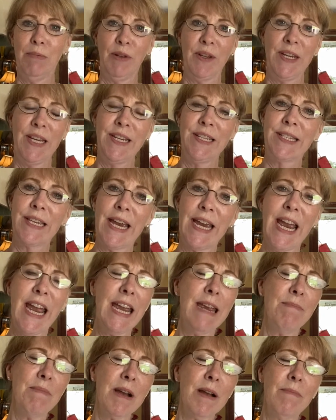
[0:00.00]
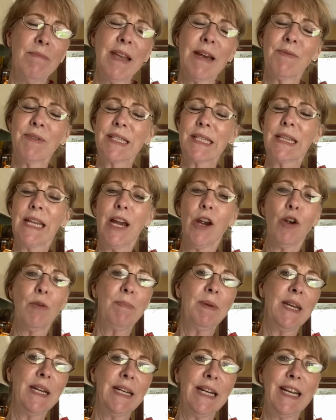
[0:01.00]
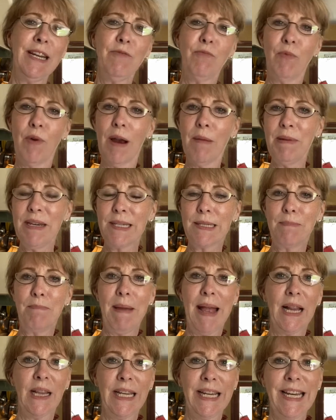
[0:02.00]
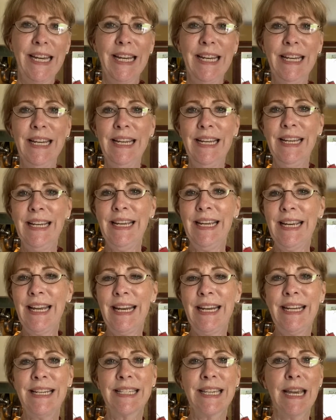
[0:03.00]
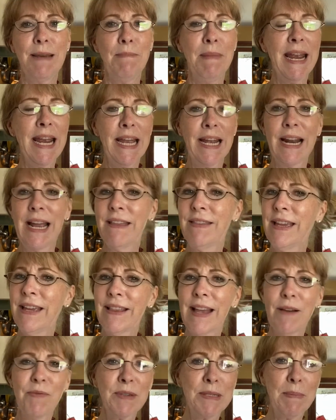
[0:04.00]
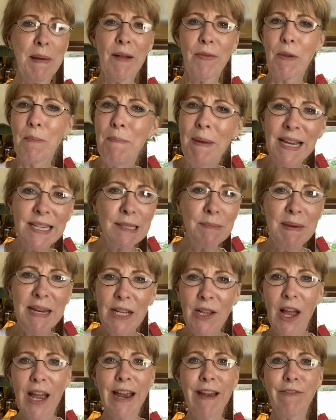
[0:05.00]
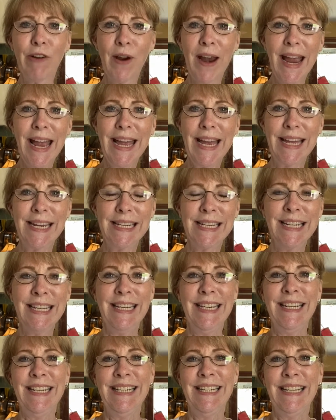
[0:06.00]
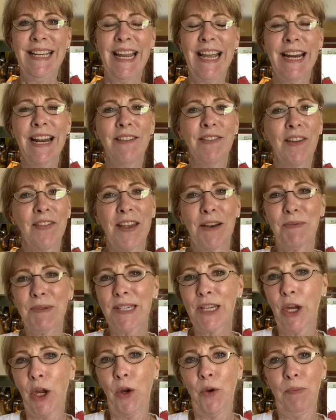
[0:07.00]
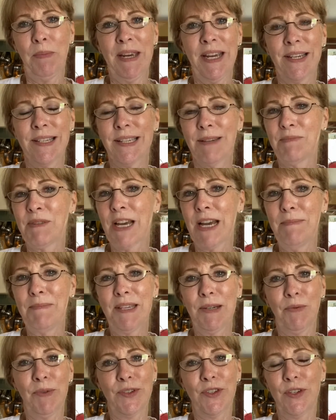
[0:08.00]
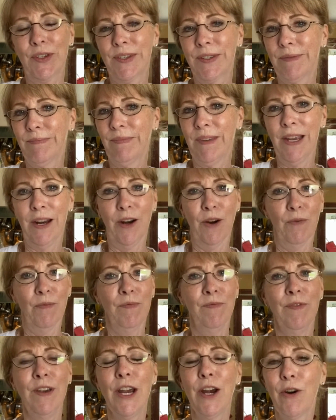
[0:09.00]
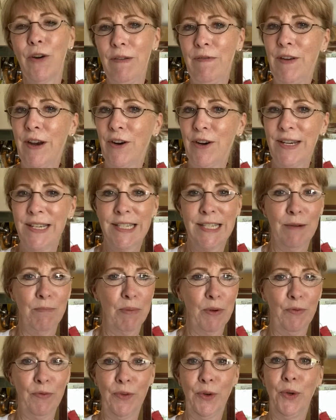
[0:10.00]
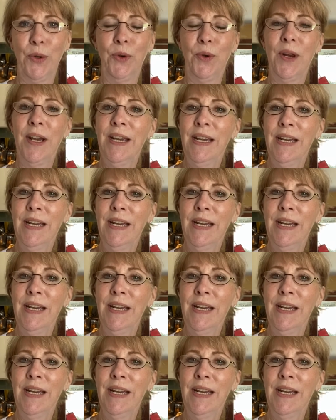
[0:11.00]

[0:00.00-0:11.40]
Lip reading: and he'd say, hey Mom, that was larapin, and he'd rub his belly and he'd say, man, I think that was about the best meal I ever had. And I thought that was cute because sometimes it was just, you know, very, very simple food